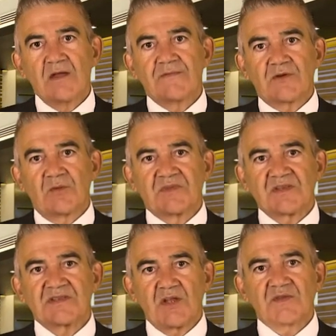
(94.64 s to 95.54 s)
From
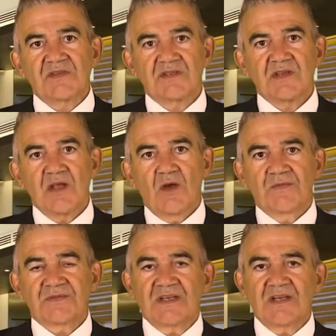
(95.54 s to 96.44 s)
the sons
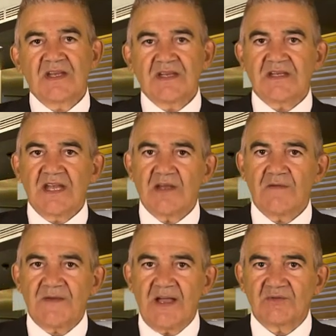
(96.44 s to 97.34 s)
of the
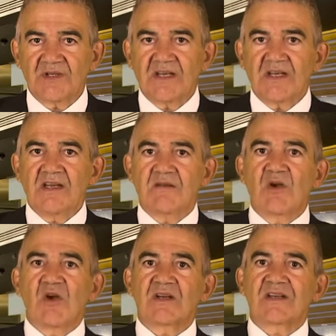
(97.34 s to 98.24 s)
IKEA founder
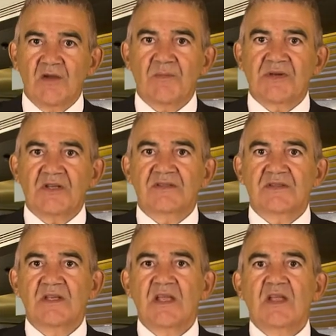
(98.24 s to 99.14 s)
Ingmar
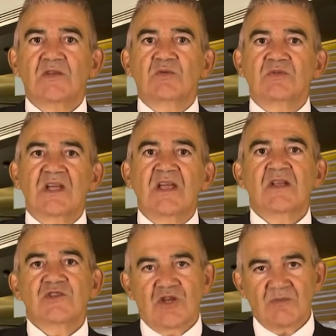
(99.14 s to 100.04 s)
Kamprad to
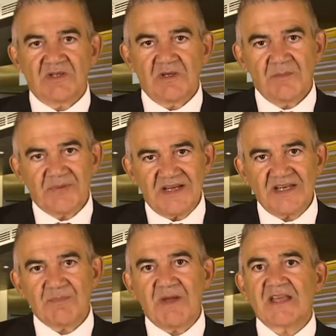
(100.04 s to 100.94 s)
the German
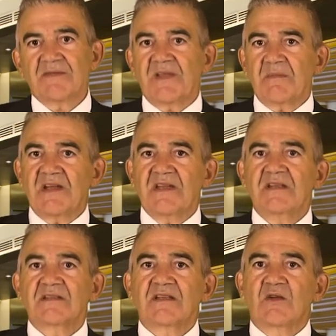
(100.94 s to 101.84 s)
Brenninkmeyer
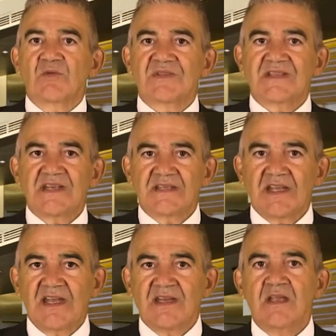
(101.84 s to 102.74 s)
family that owns
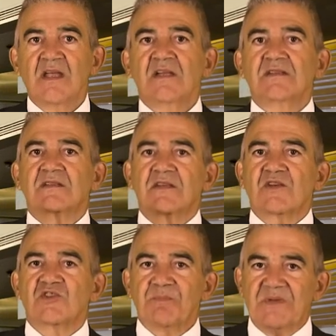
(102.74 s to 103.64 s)
C&A, the
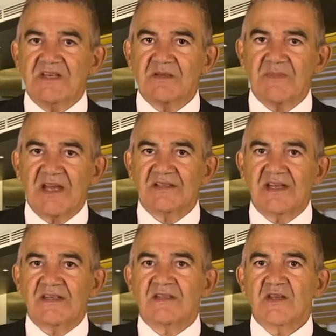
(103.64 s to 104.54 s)
Dutch beer
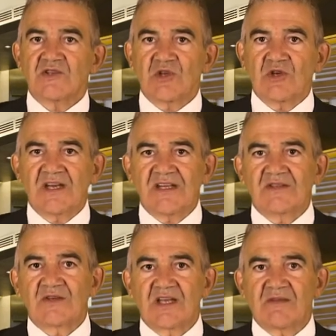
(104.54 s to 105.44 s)
magnate
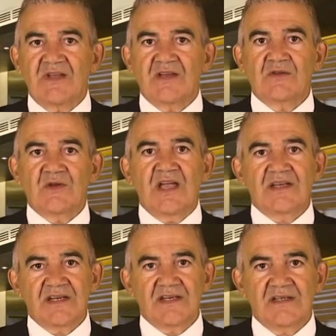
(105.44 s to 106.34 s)
Charlander Carvalho
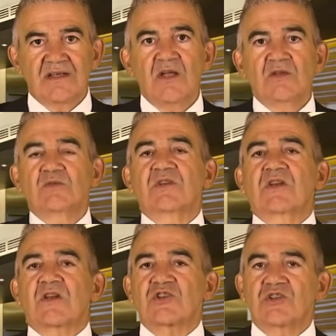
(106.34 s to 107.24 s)
Heineken to
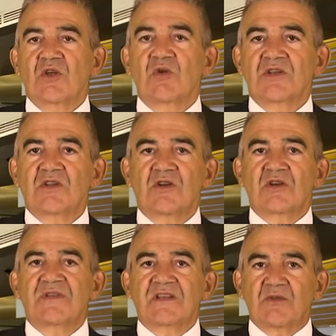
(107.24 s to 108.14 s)
the Russian
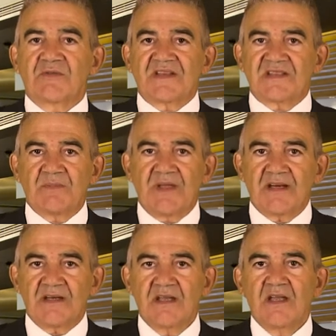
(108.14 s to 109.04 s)
oligarch Viktor
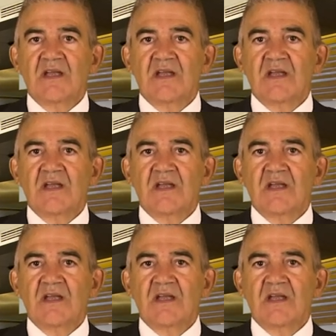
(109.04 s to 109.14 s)
Wechselberg,